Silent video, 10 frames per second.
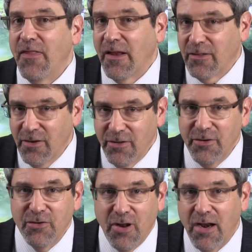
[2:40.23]
They
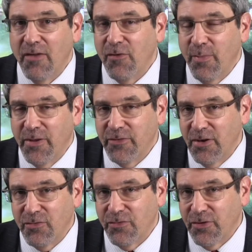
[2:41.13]
clearly do not have your best
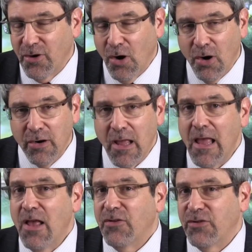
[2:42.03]
interest at heart.
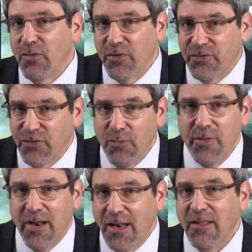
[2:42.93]
So
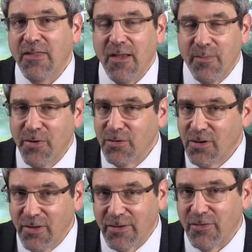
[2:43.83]
assume that anything a bill
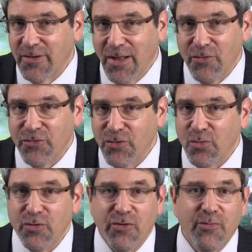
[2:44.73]
collector tells
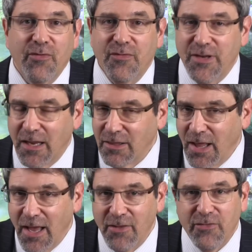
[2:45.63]
you in terms of
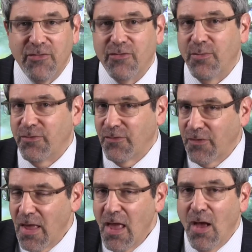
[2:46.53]
deadlines, in terms
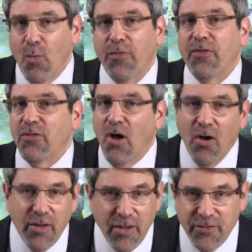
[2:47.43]
of what the
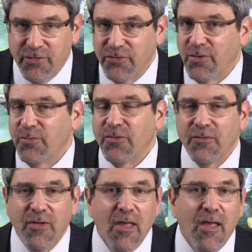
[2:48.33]
law is, in terms
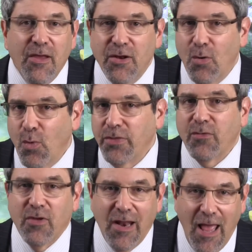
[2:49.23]
of you know
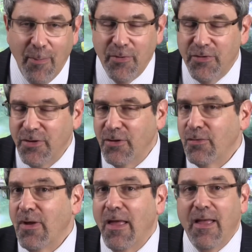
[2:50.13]
what can happen to
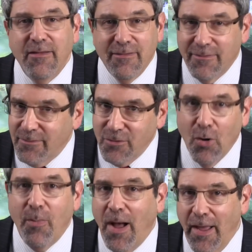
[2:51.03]
you, just
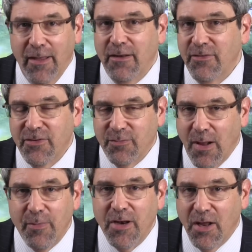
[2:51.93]
don't buy it. It's just
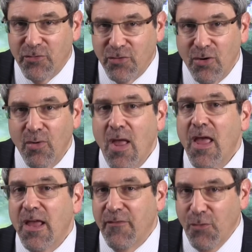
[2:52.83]
probably not true.
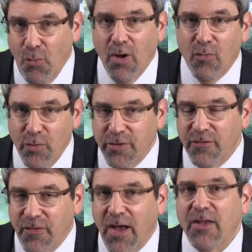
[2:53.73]
If you want real
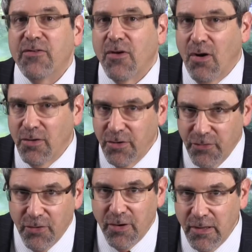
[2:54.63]
advice, call an
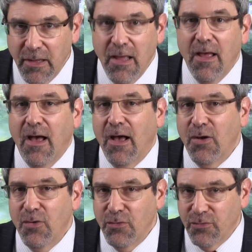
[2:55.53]
attorney
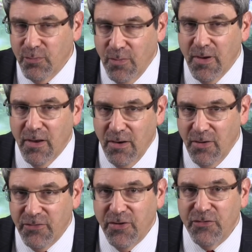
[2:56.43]
uh, who's going to
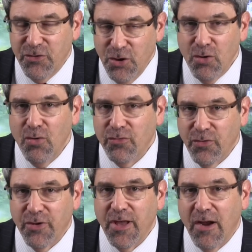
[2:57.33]
assist you, who's
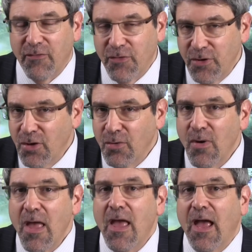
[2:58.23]
looking out for
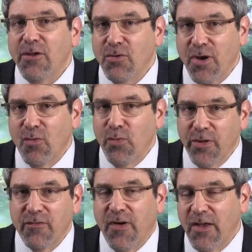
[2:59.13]
you, and you'll get
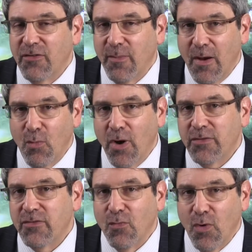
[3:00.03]
real advice advice about
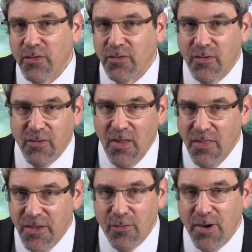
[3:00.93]
what, what
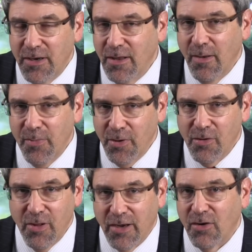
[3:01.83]
in theory, a bill
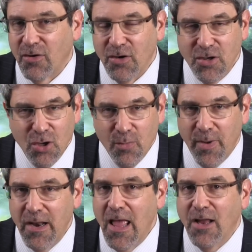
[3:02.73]
collector can do.
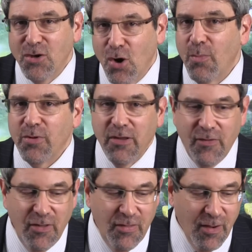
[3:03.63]
But don't
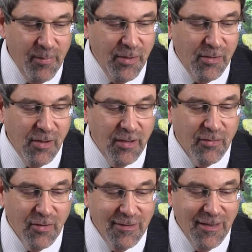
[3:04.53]
believe anything a bill
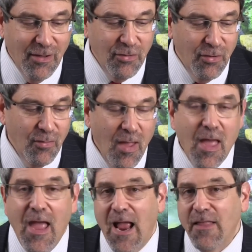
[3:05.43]
collector can tell you,
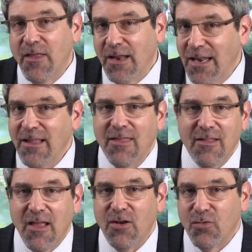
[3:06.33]
and that
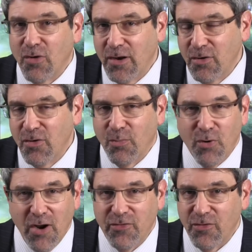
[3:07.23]
anything they do try to do to
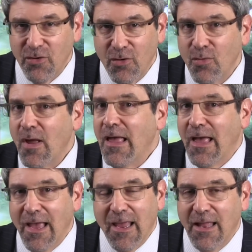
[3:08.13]
pressure you,
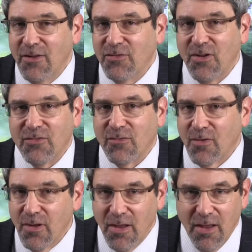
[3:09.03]
again, is just
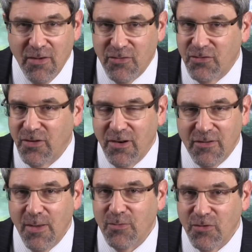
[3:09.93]
it's just an
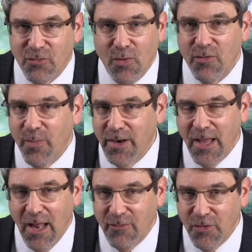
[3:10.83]
attempt to squeeze
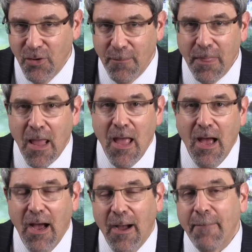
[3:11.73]
money out of you.
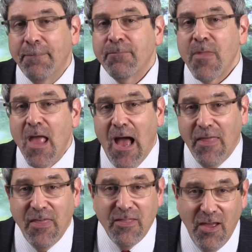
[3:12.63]
Um,
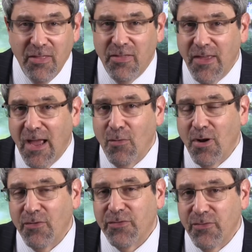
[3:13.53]
I think the other thing I
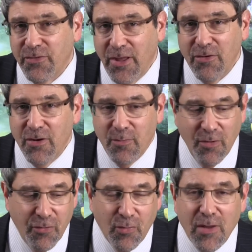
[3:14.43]
would also tell you,
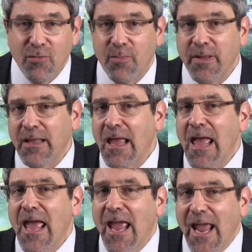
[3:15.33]
number three, would be
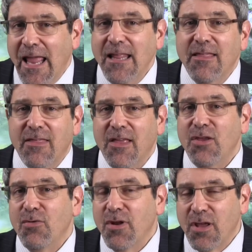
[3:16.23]

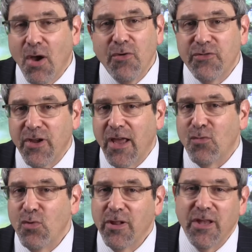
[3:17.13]
anything you
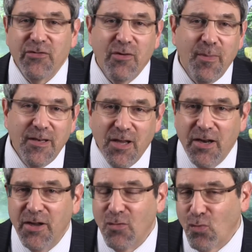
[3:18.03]
negotiate really should be
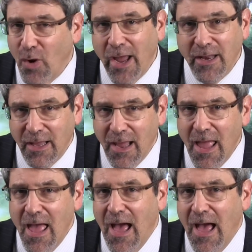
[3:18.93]
done in writing.